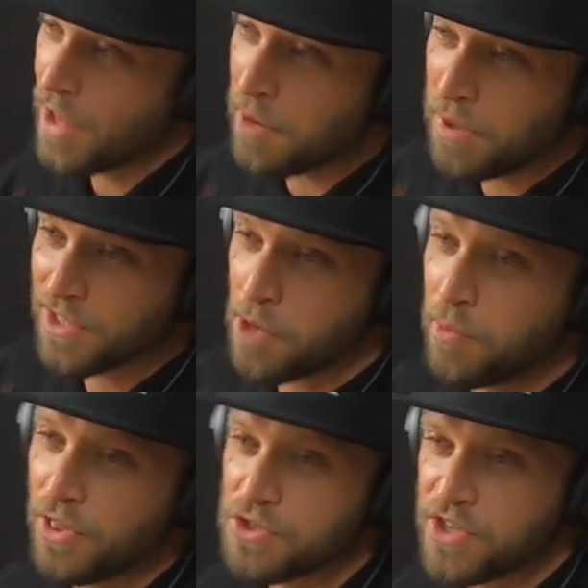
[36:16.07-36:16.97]
they picked
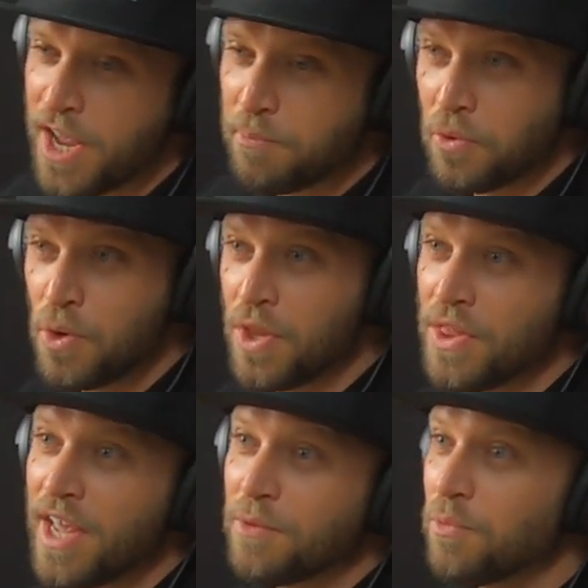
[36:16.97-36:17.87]
up on the sample
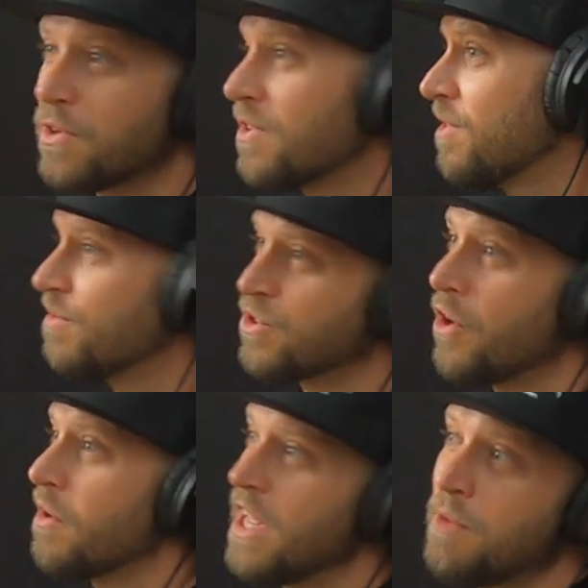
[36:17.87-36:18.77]
then they
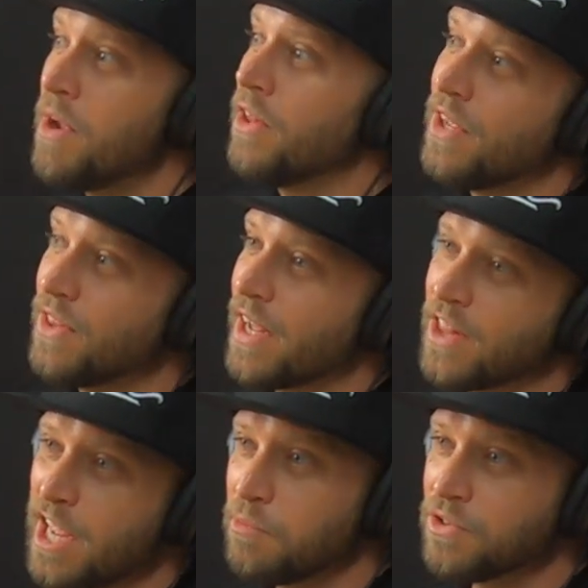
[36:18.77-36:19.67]
started emailing
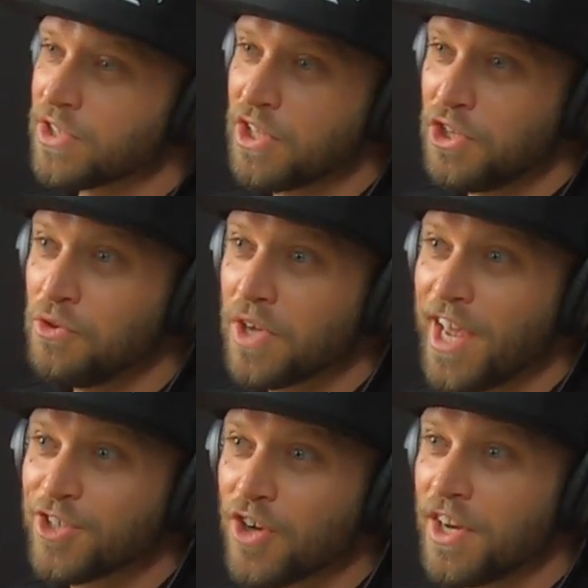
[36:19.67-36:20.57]
like labels in the
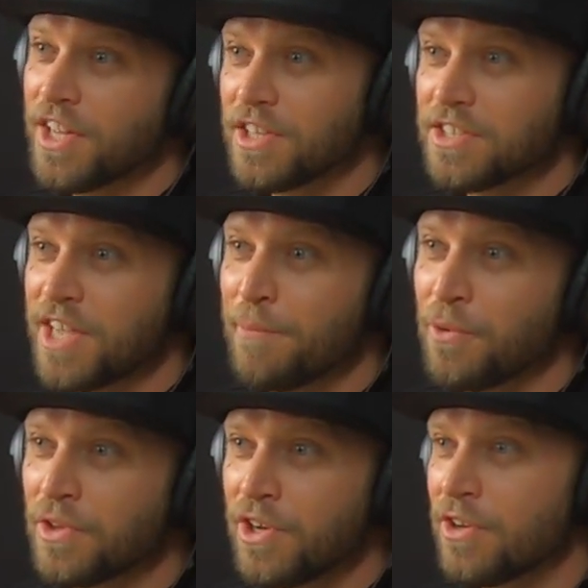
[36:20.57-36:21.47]
UK trying to get the
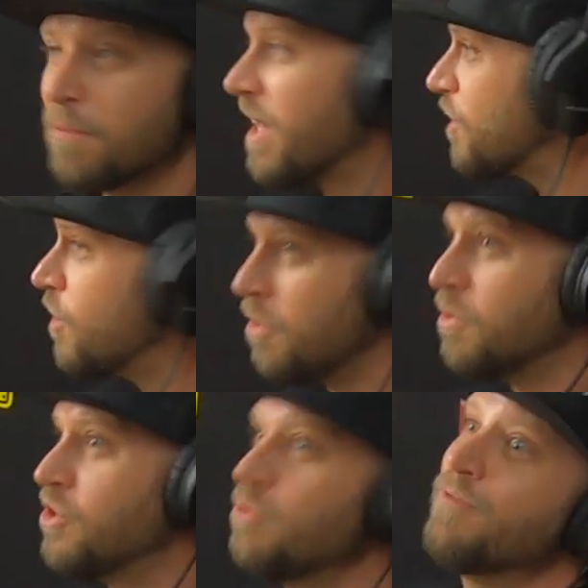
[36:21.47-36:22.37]
sample cleared. I'm like, yo,
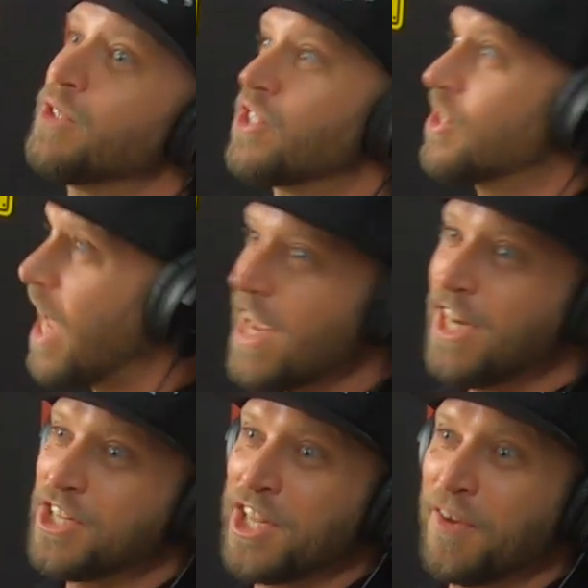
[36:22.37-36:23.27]
what you even say
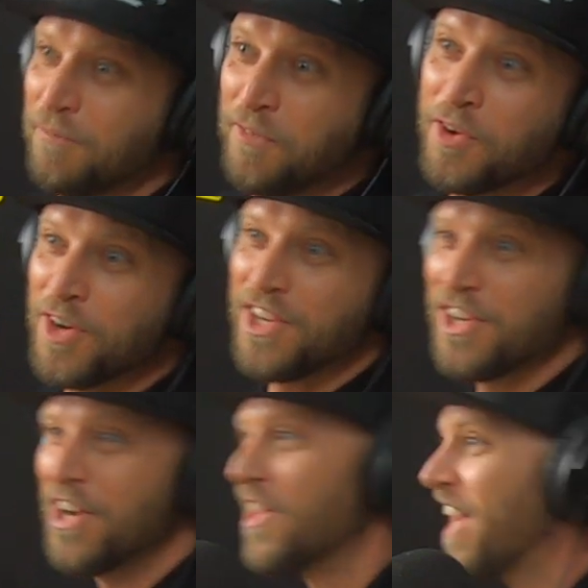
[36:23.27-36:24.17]
anything for? You
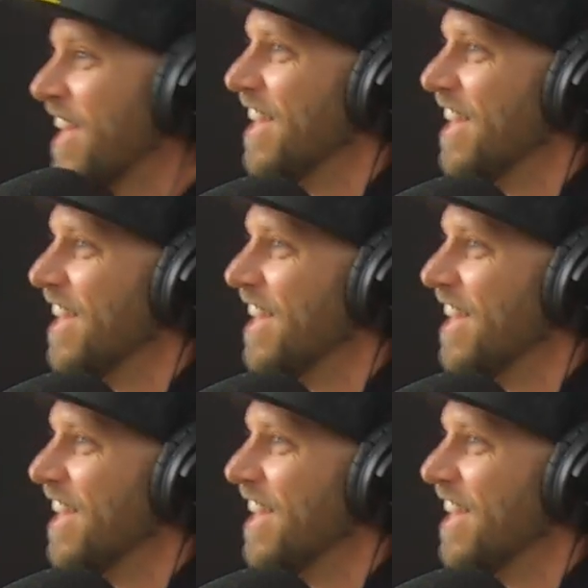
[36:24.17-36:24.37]
know, like